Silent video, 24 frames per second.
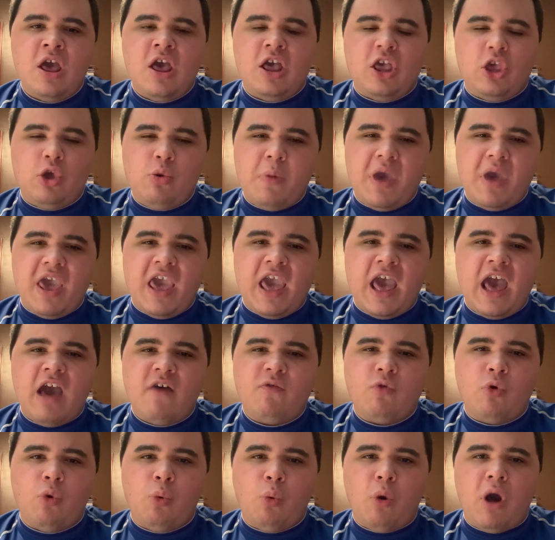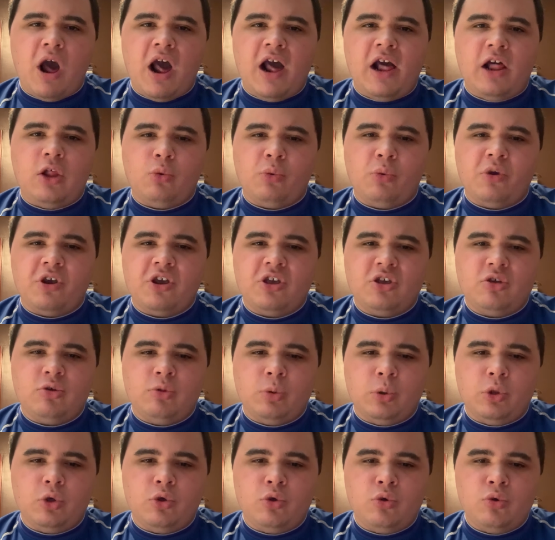You may have a while where you
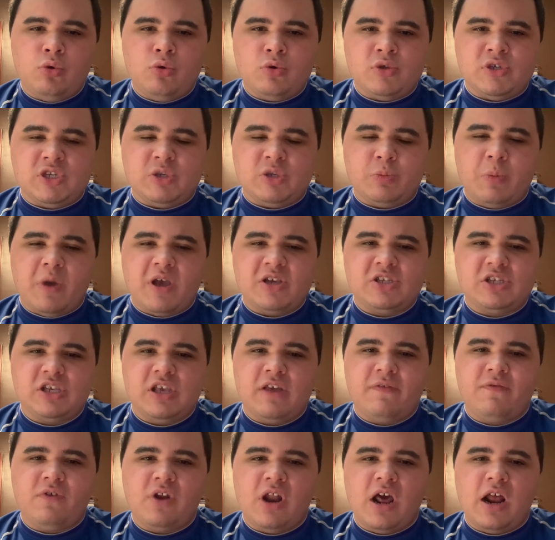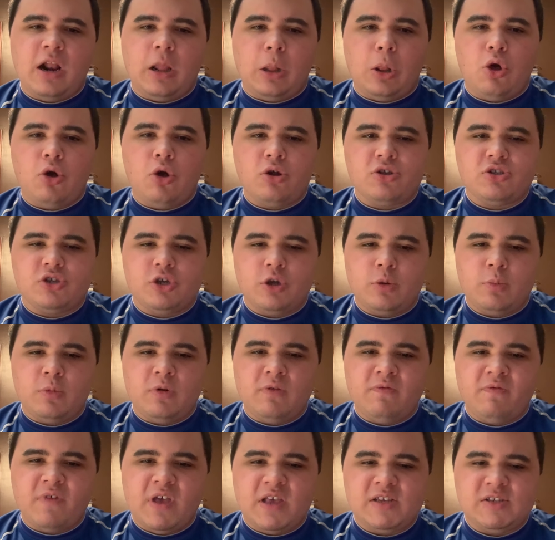lose, especially if you're not a long-term
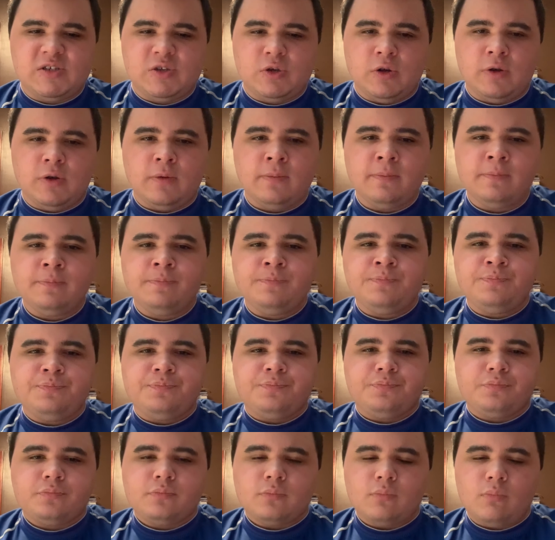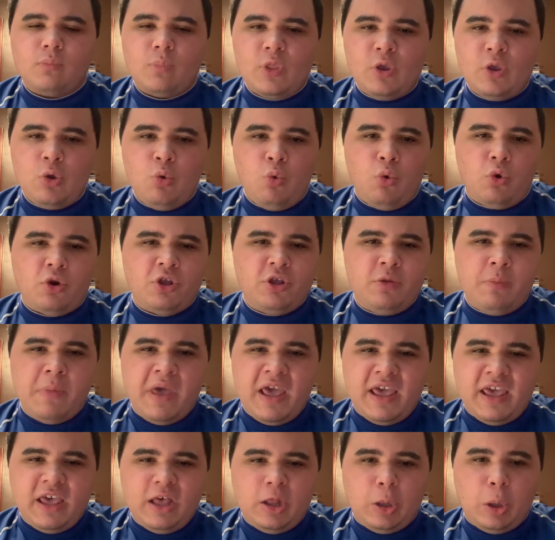investor, or you
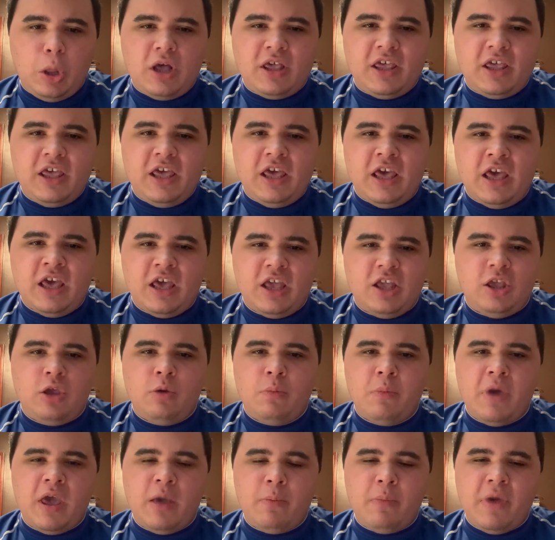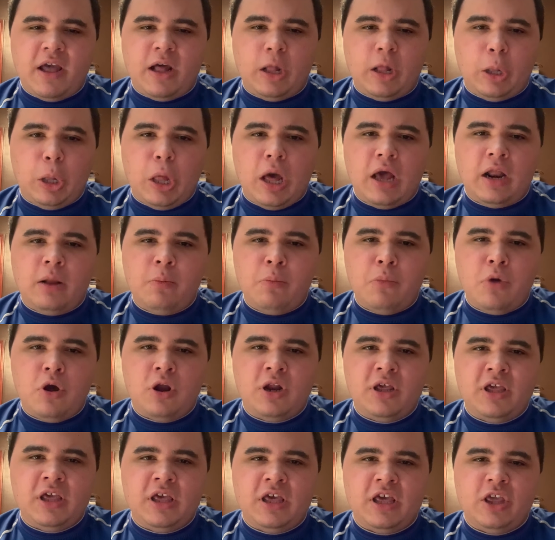may get lucky and you may make a lot of
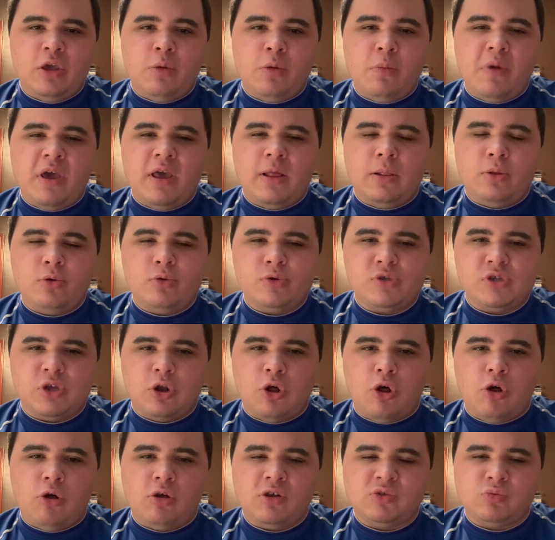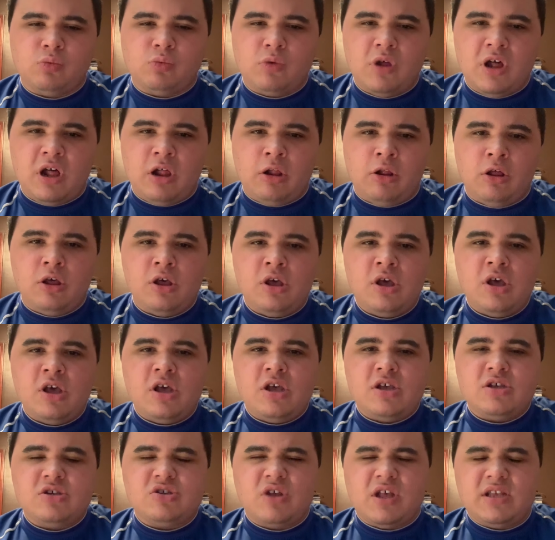money and you may lose it all as well.
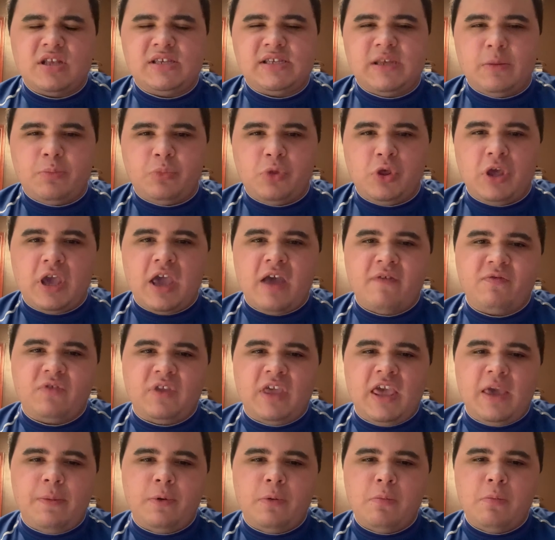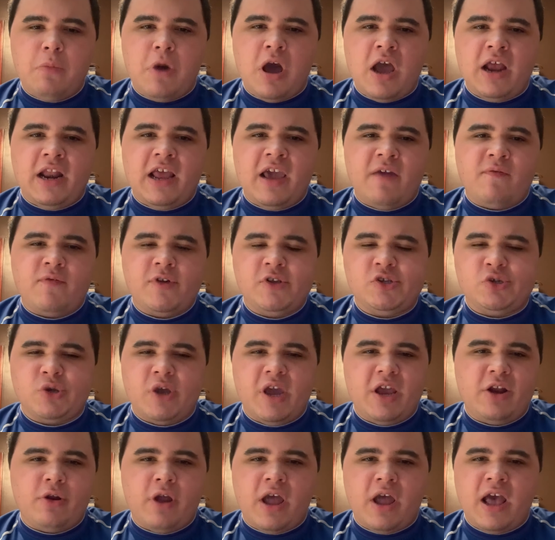So that's something you have to keep in mind. Every
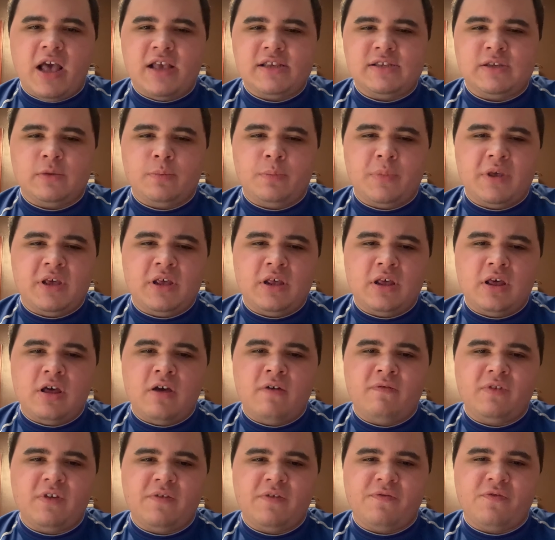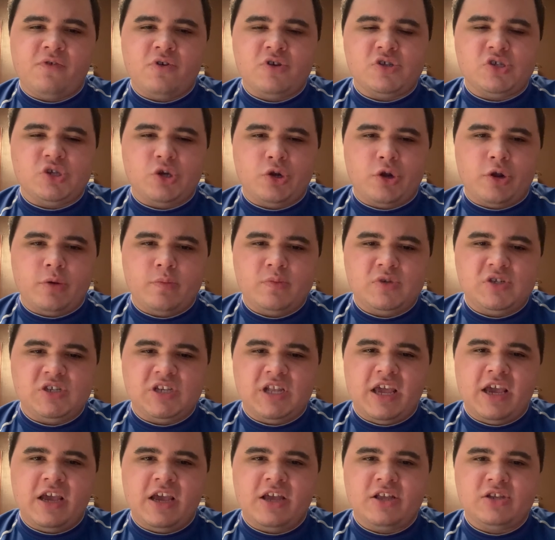trader has a bit of different
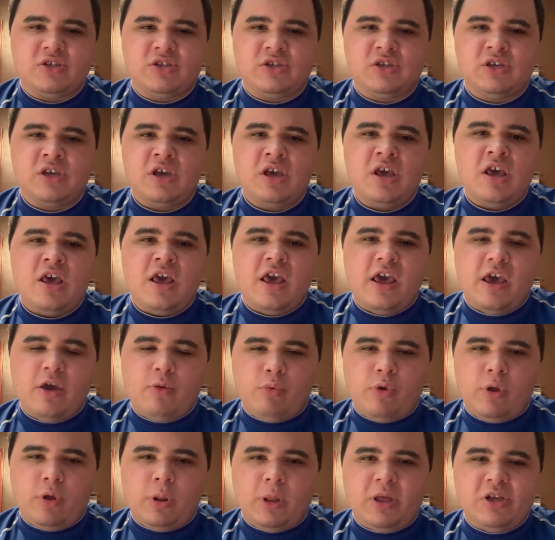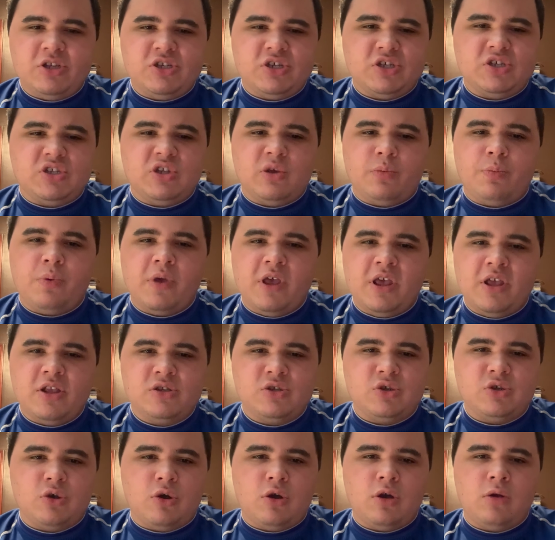circumstance. It really just
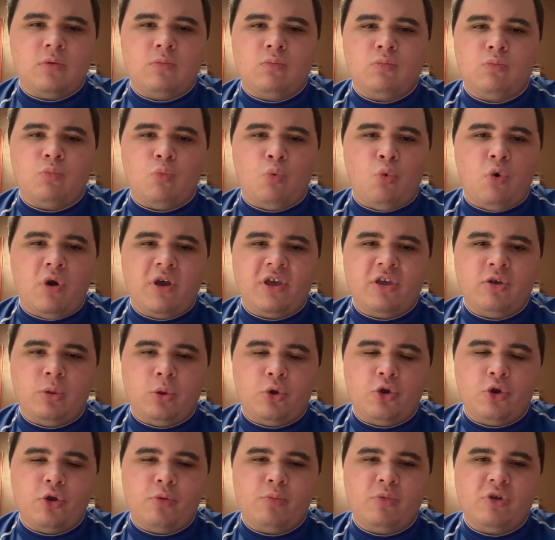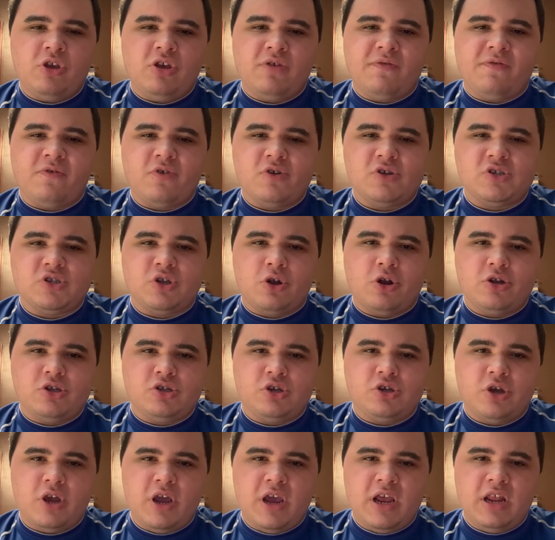depends on what you learn when you first start
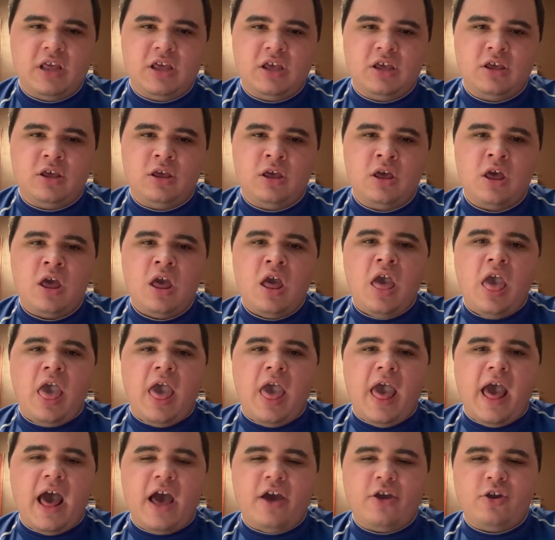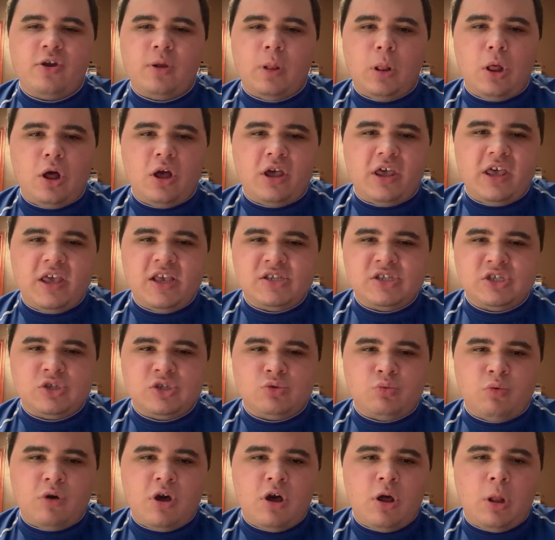trading, how your luck is
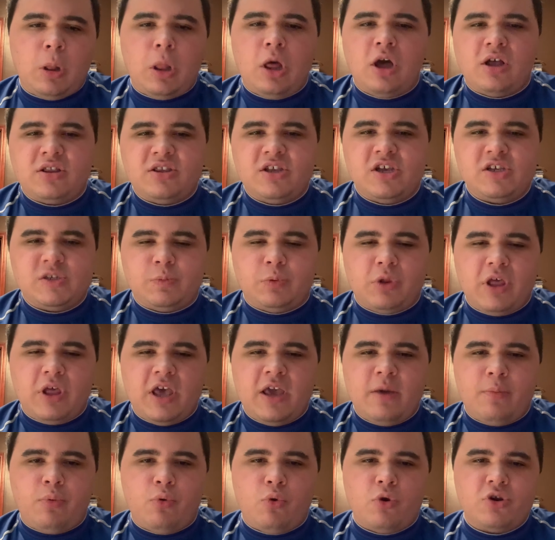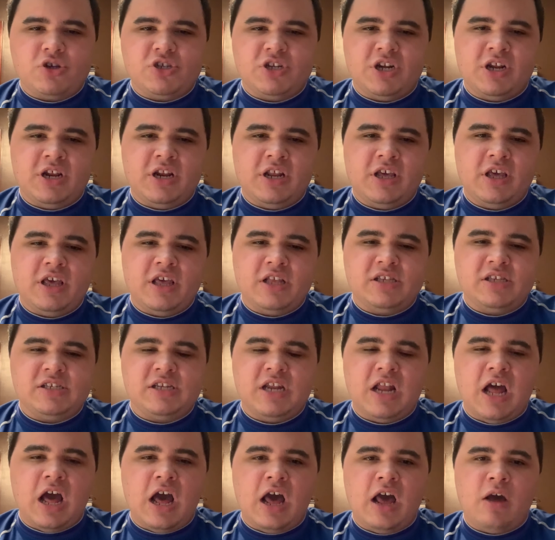as well. Luck does play a portion in it. It's
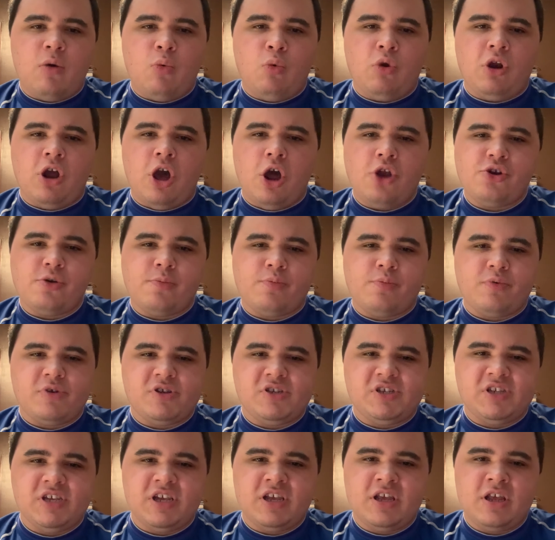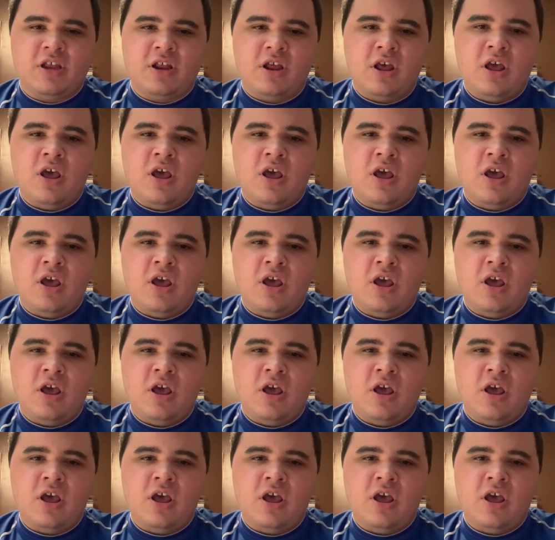not 100%